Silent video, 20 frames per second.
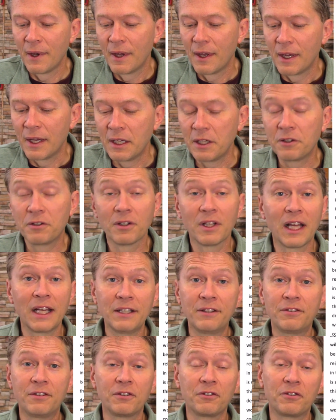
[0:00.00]
And he
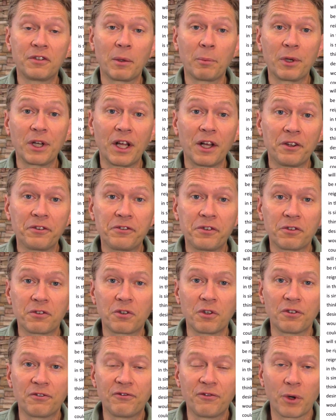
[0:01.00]
delights in someone else's
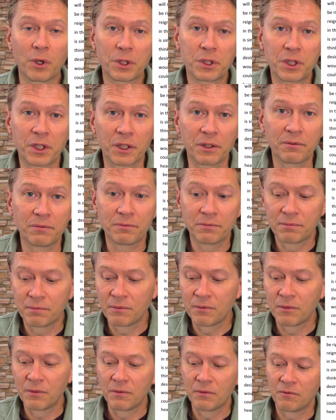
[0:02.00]
good fortune,
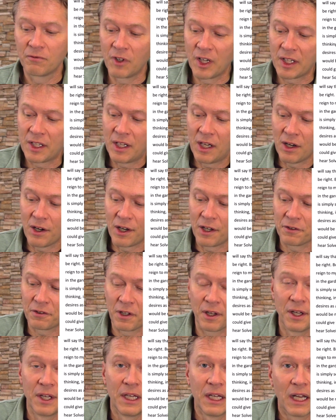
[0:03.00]
vicarious.
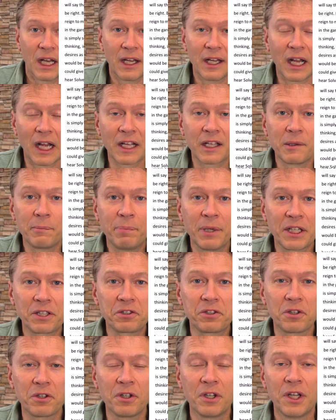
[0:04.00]
I can
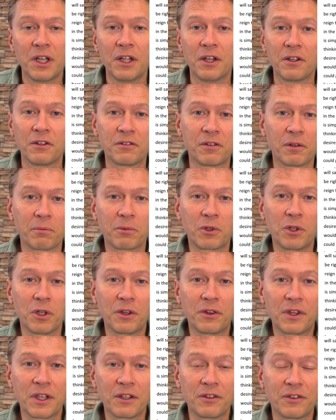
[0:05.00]
picture some
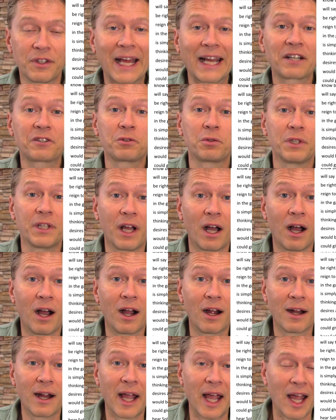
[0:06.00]
good things that actually
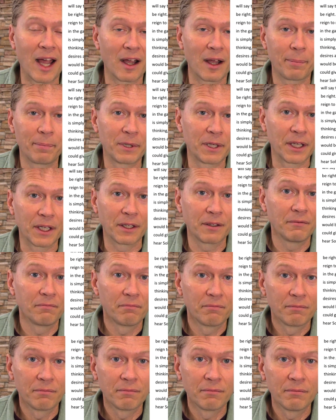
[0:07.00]
are happening.
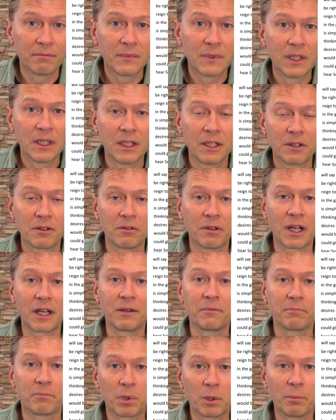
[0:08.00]

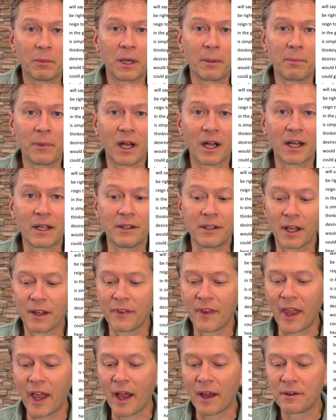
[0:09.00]
Right? Put my mind on
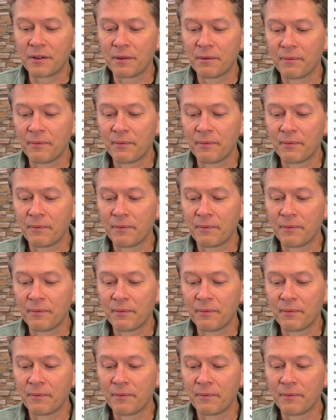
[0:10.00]
that.